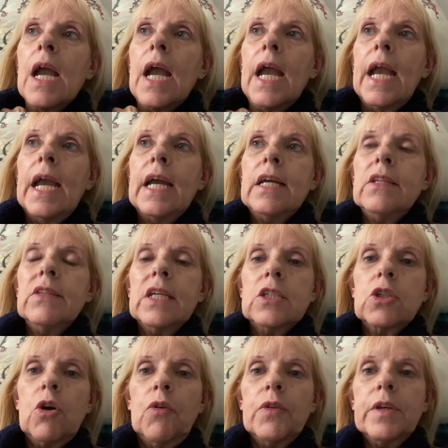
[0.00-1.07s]
And they
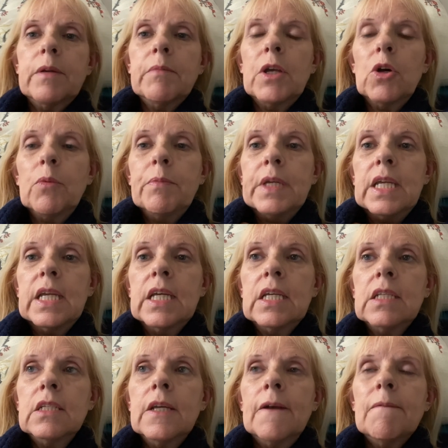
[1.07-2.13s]
told him he'll be
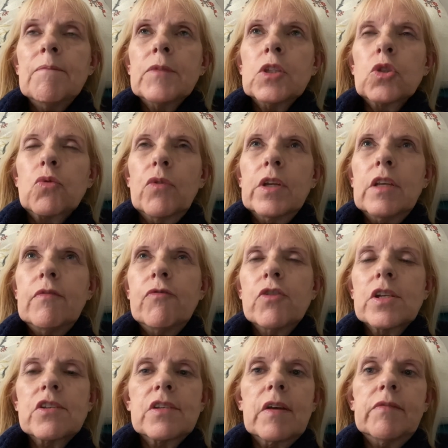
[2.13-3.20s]
in 24
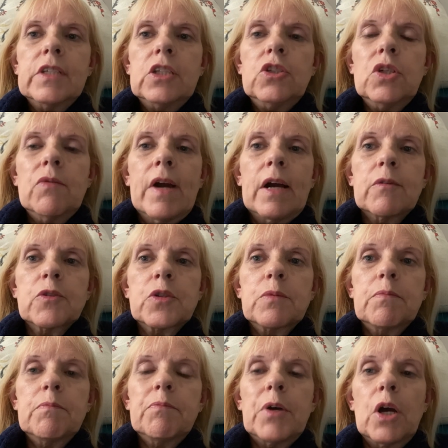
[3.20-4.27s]
to 72 hours
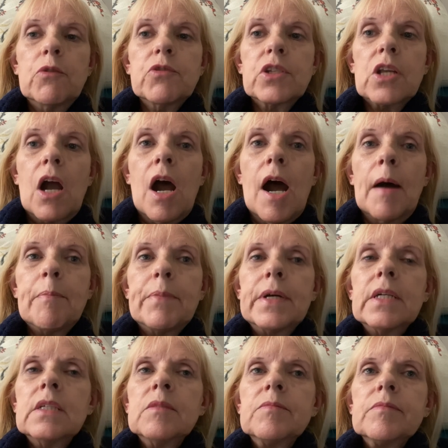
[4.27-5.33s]
post-op,
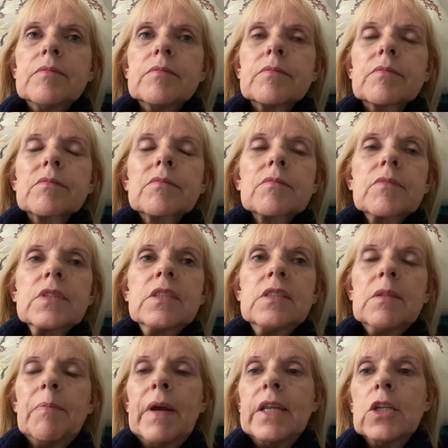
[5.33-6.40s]

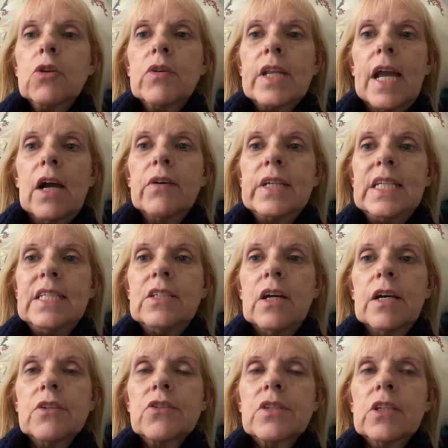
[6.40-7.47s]
depending on how he
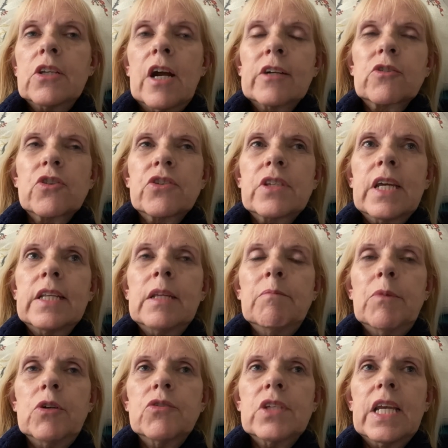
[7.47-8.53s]
does. The doctor said in
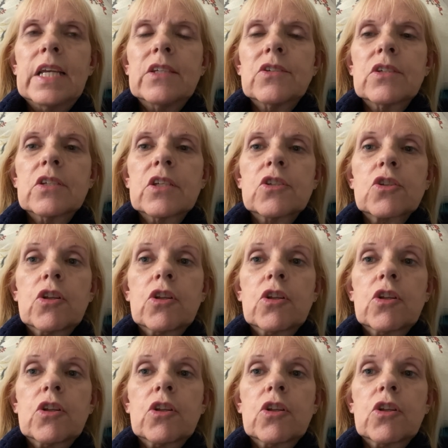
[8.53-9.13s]
most cases it's